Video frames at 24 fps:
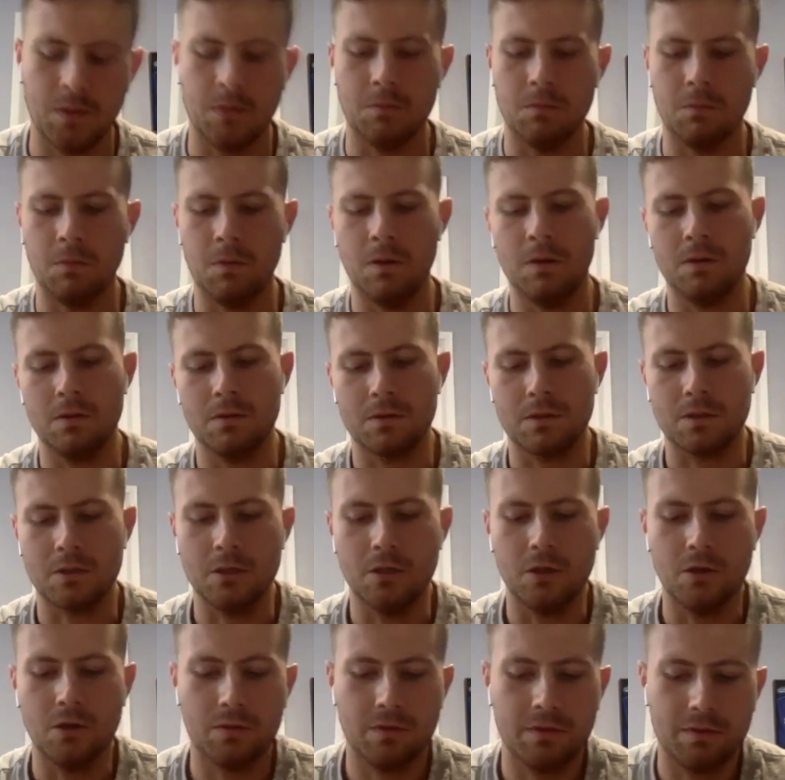Well,
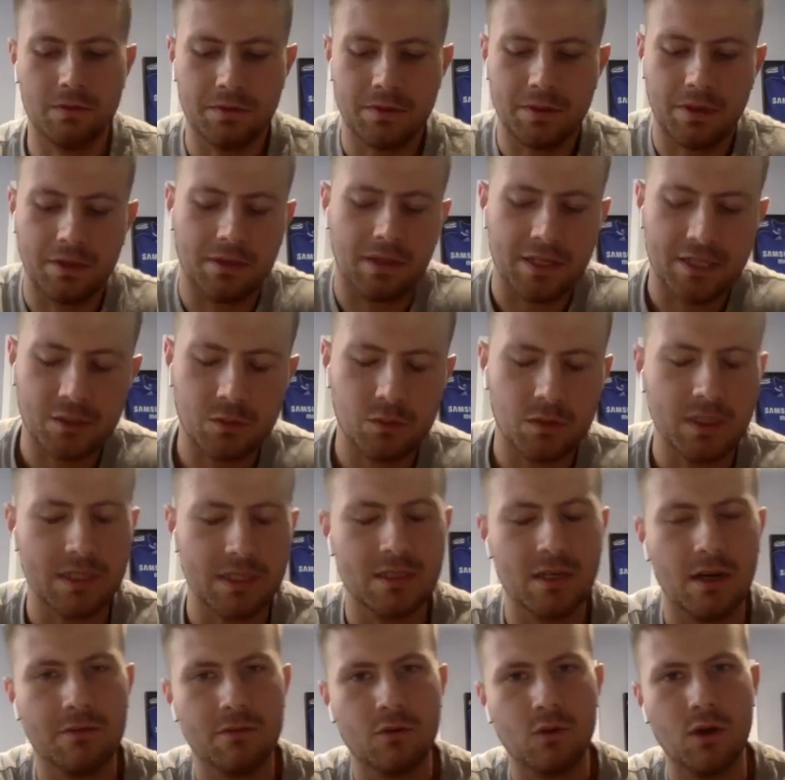that's a really
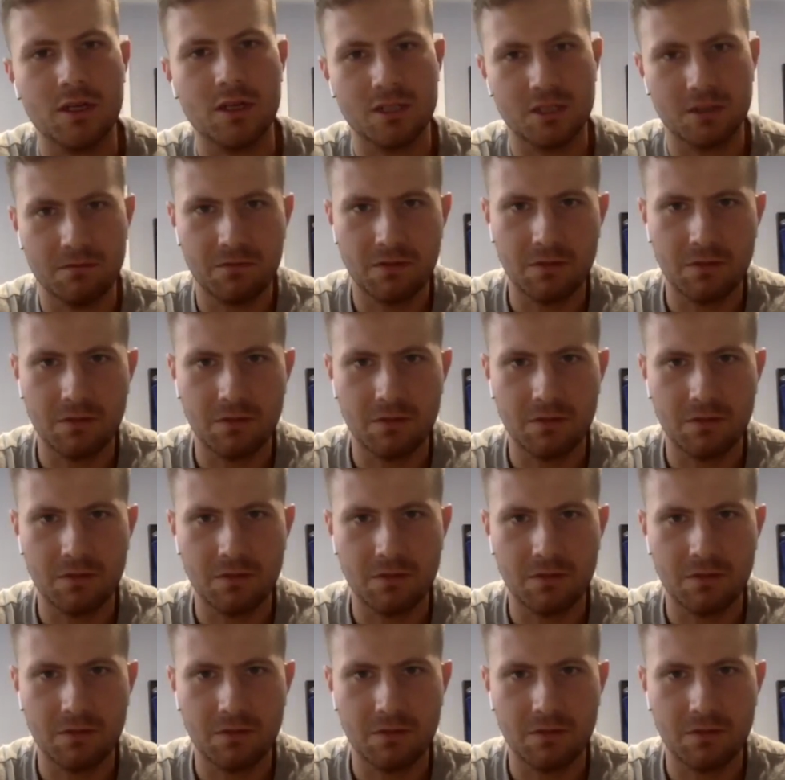tough question